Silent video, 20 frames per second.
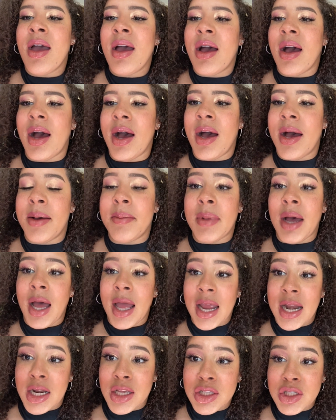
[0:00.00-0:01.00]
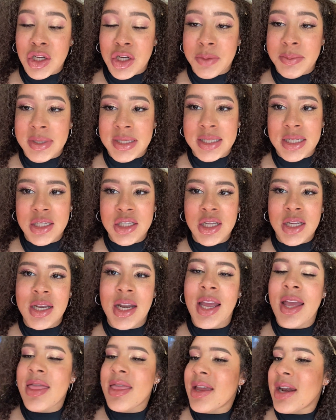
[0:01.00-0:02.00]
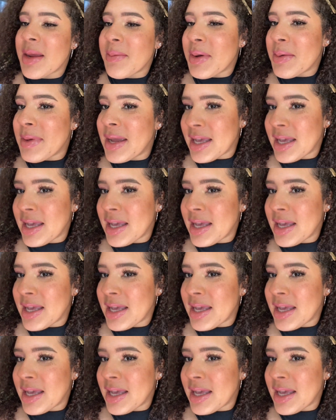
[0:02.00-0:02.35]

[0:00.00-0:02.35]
in a certain position, and then I put my